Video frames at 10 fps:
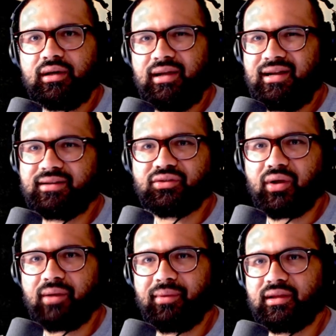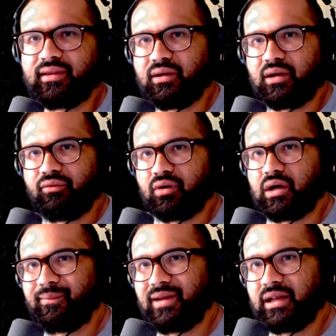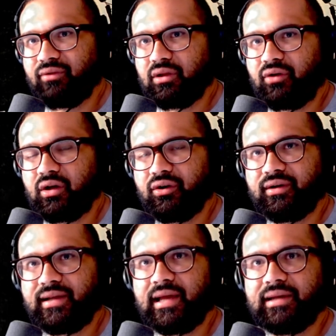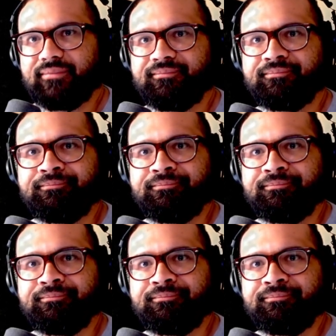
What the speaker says: And it's recommended that you have a combat level of 110.